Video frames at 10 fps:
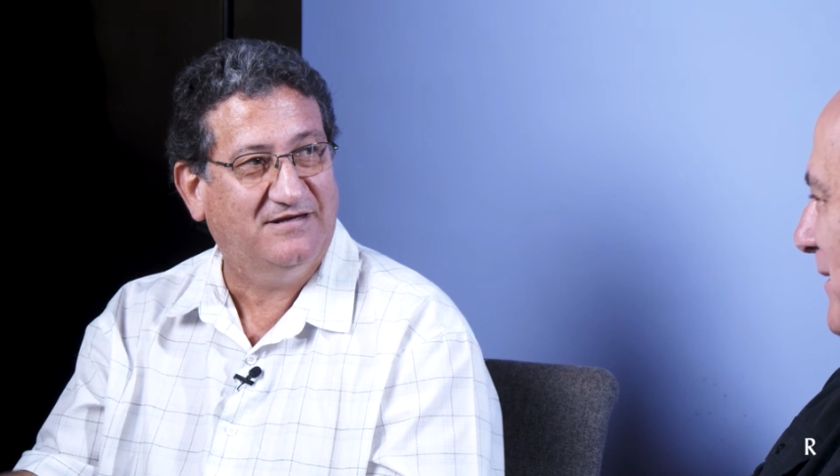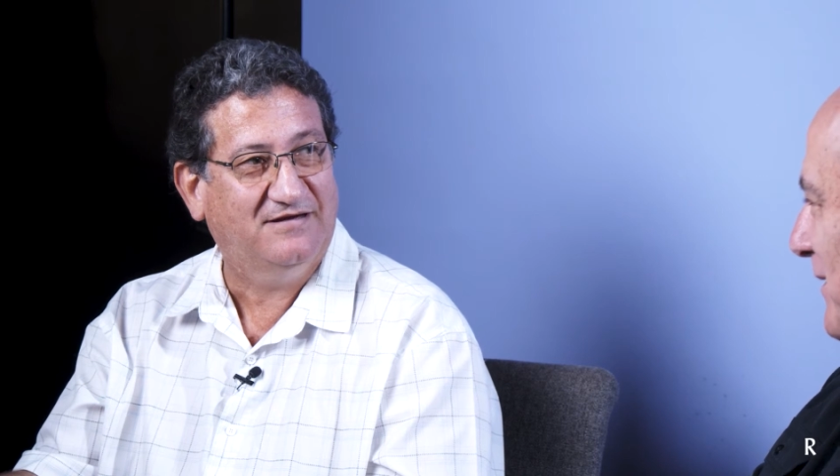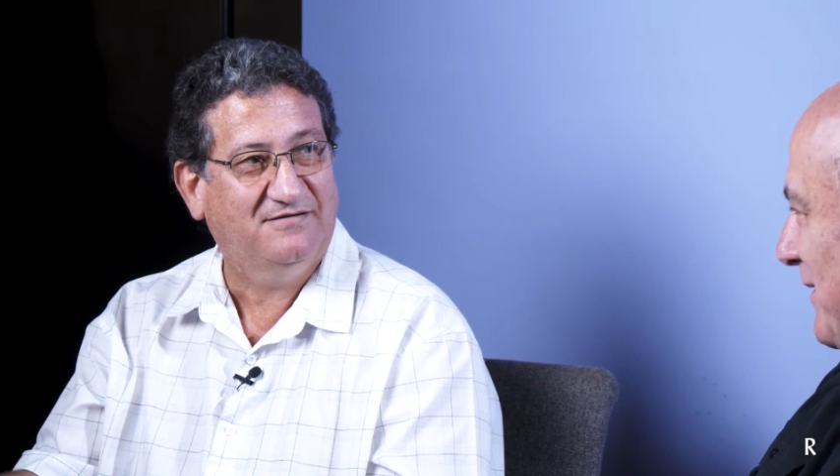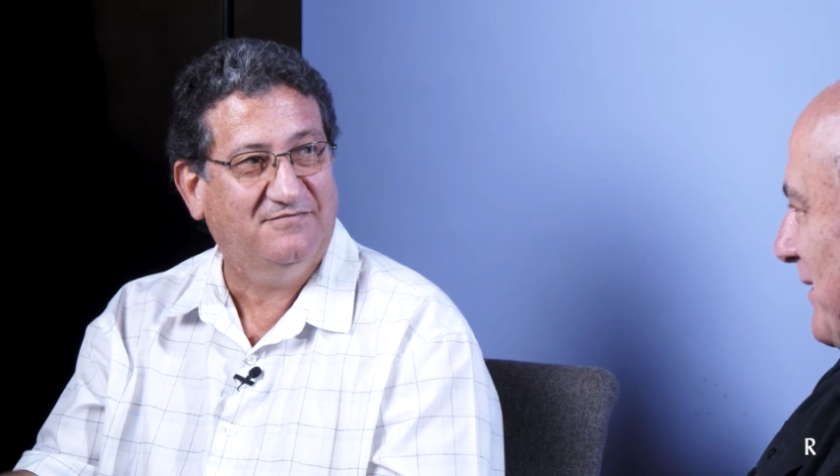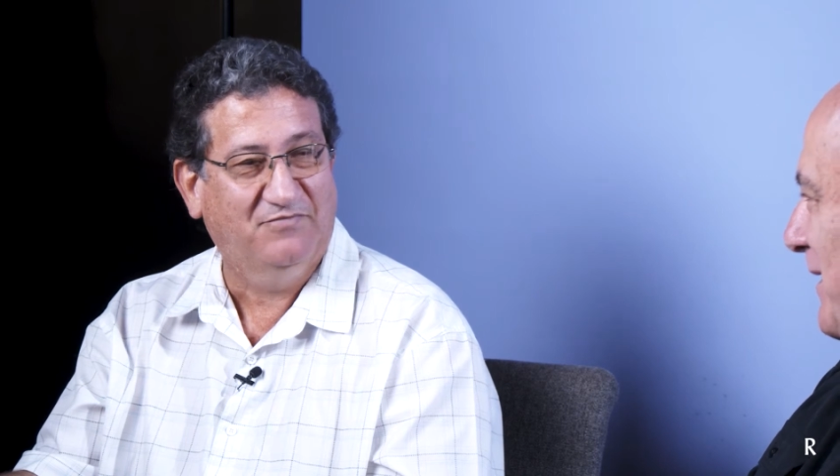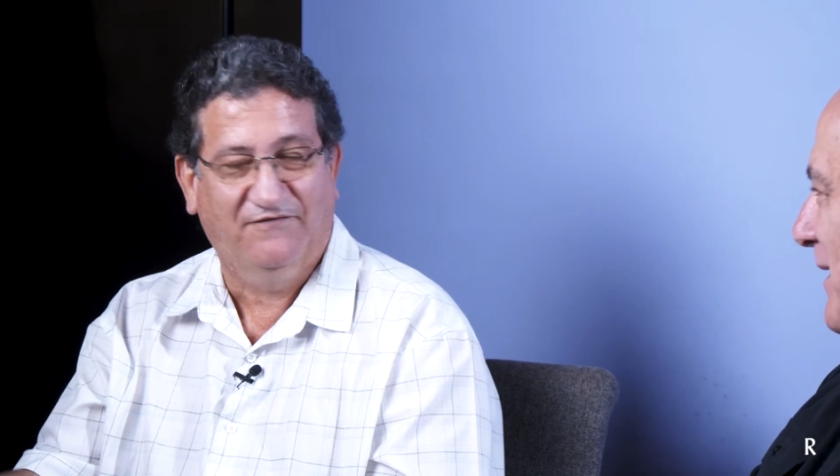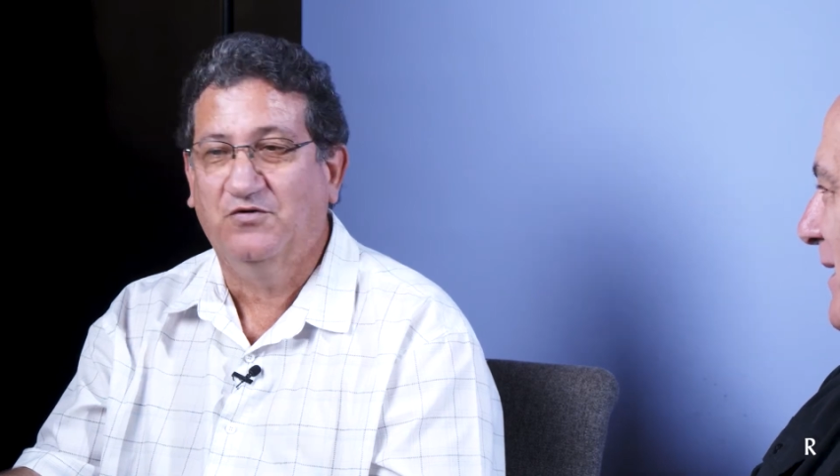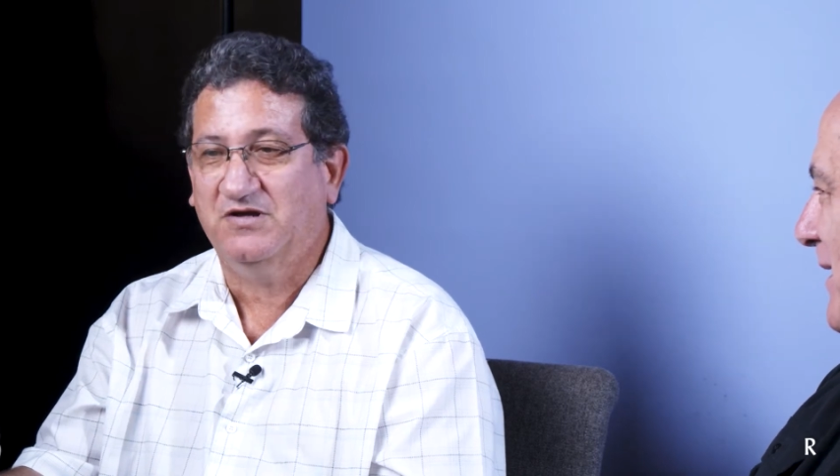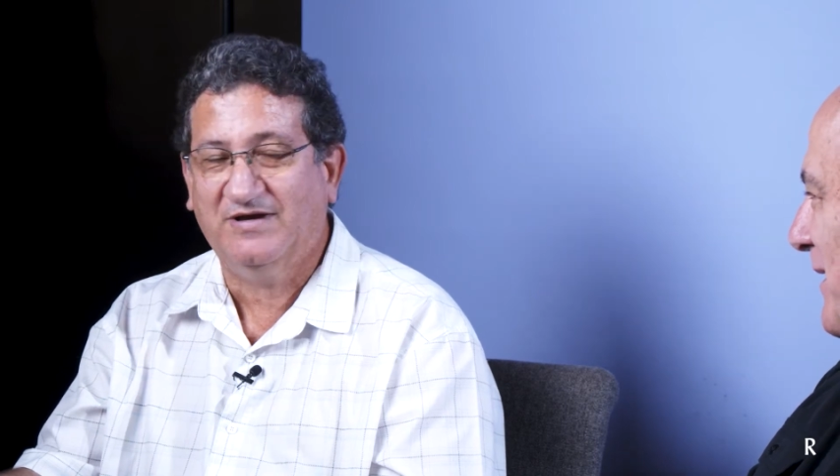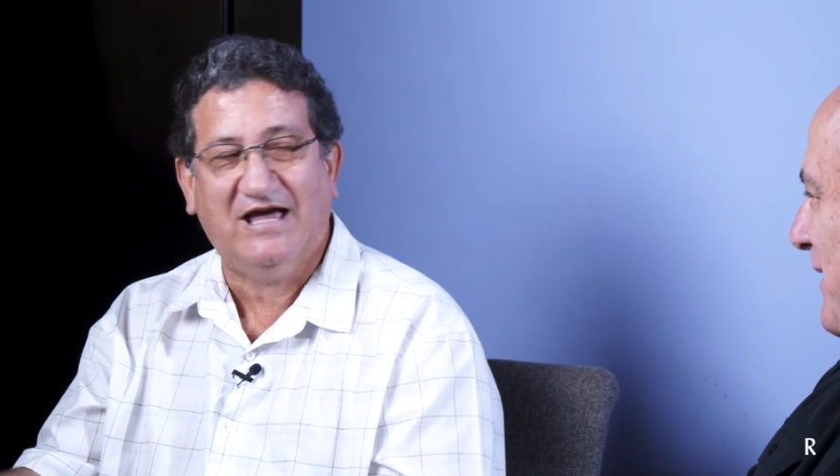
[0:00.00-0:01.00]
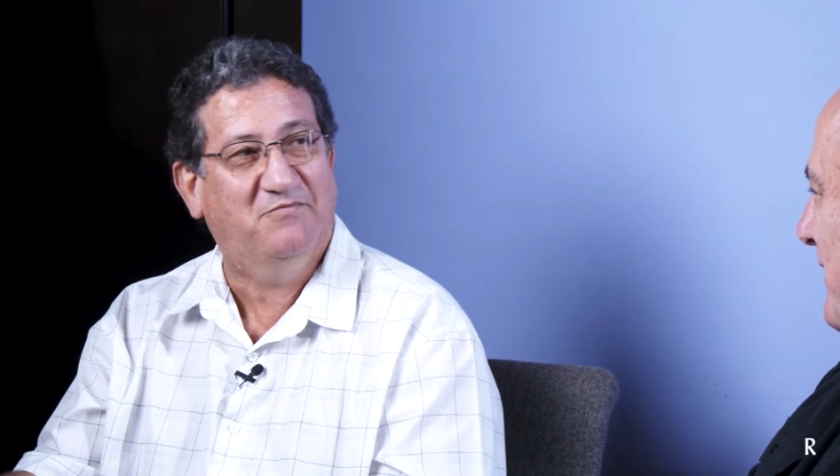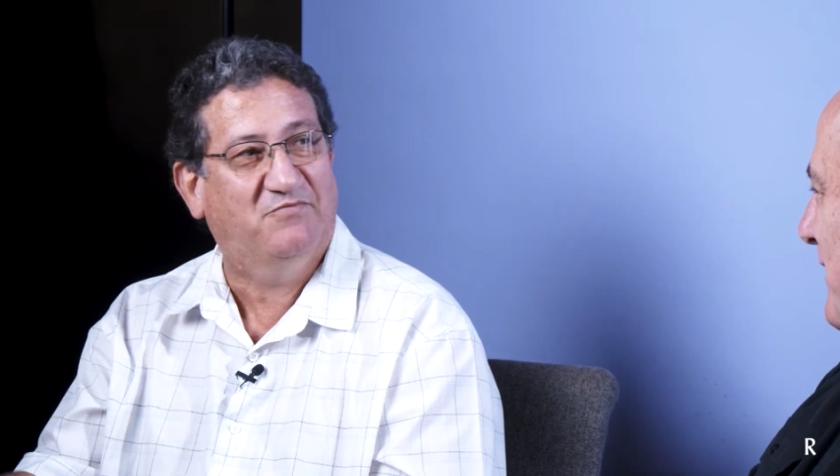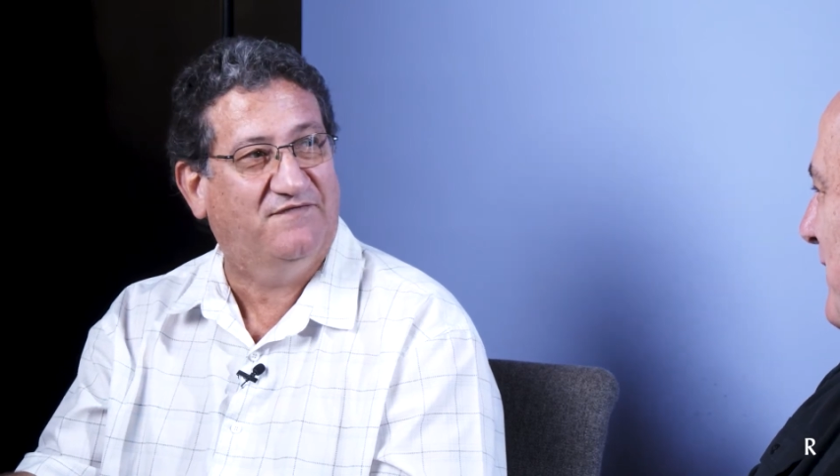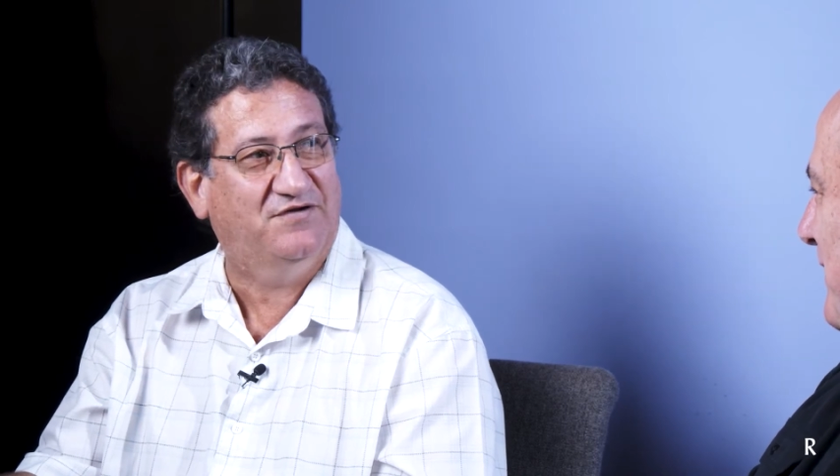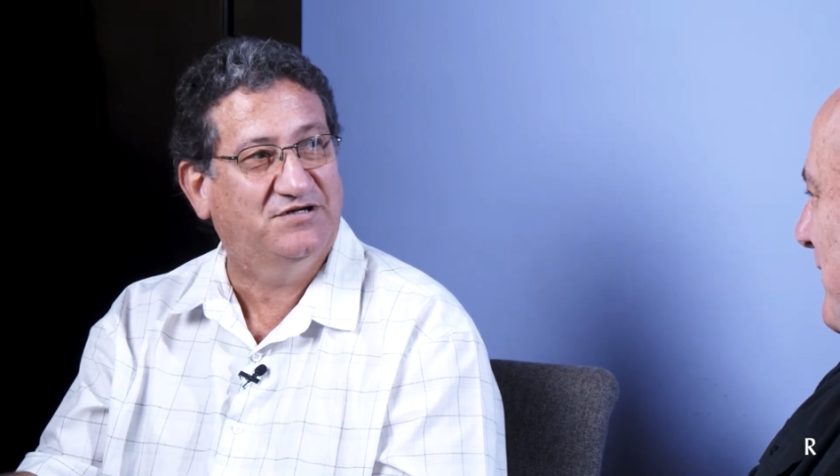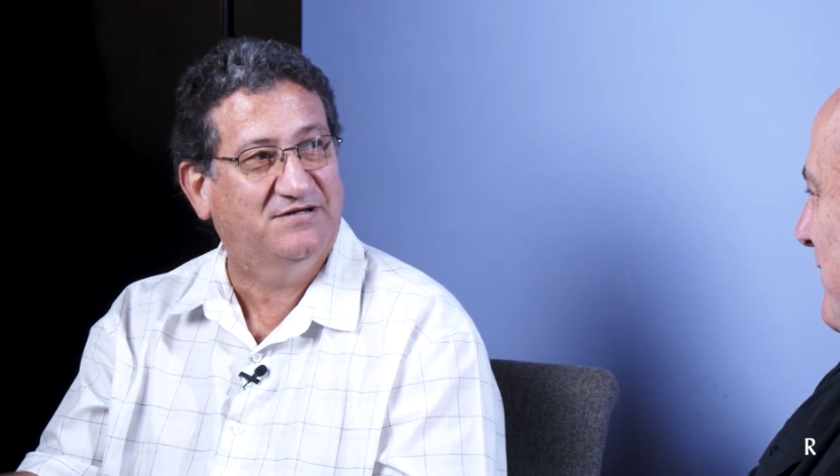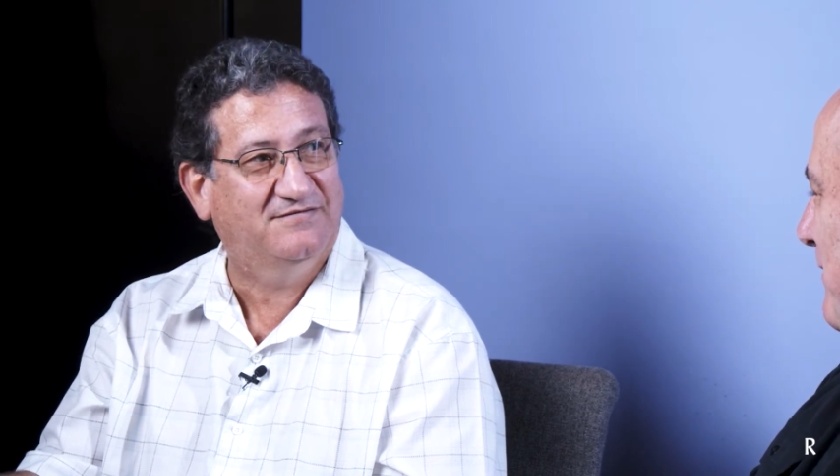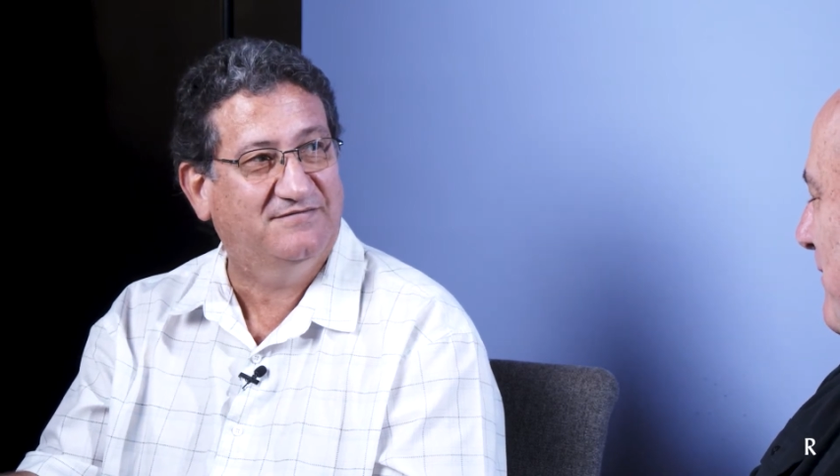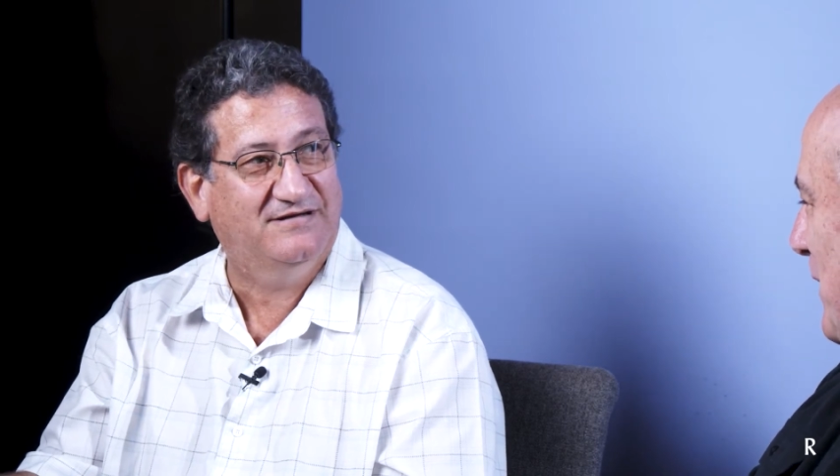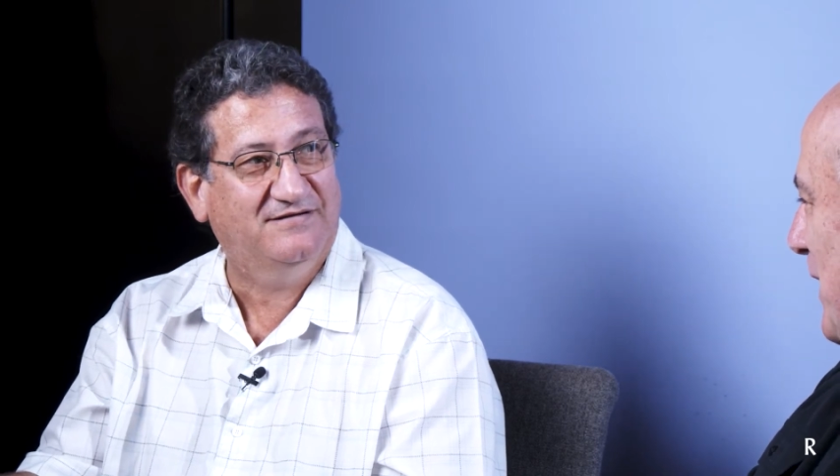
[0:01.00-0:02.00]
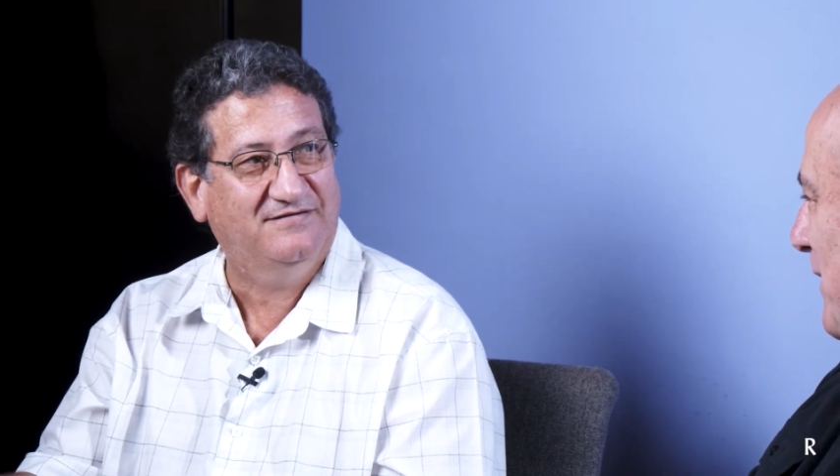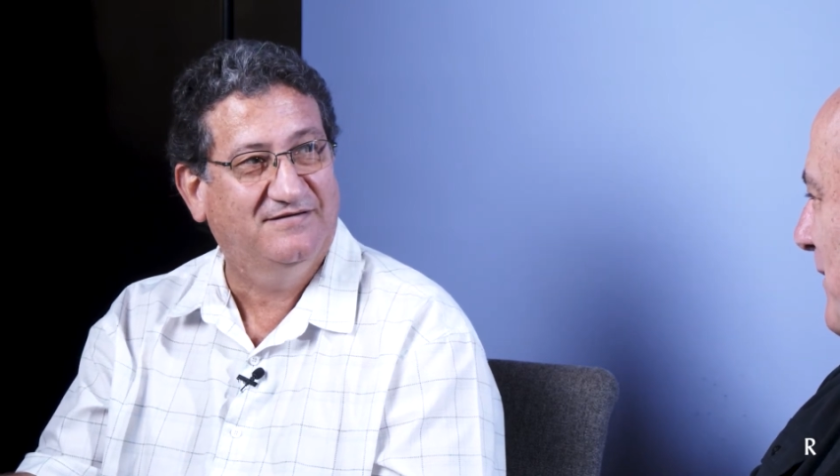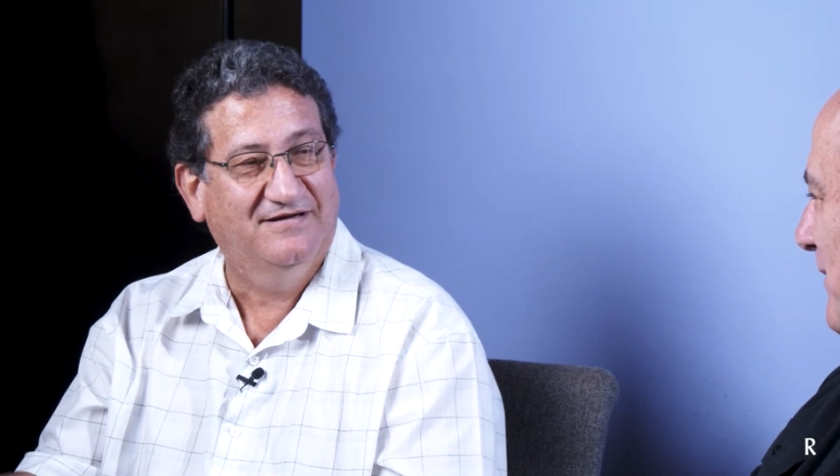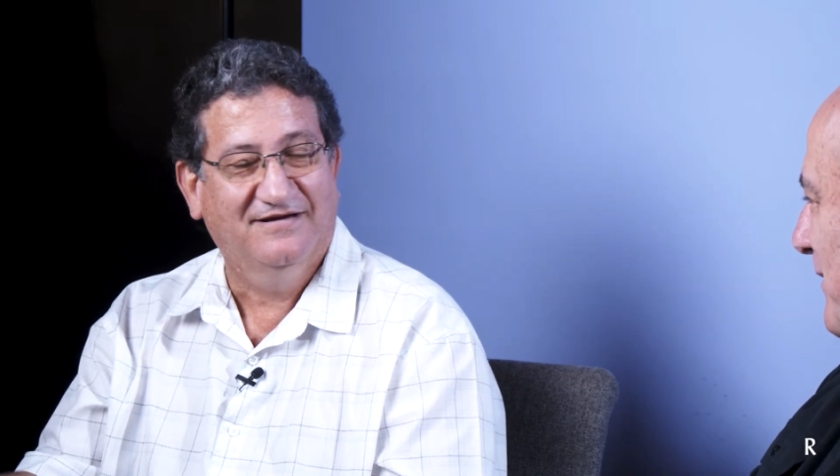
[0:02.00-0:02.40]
Yeah. Before you became proficient, you know.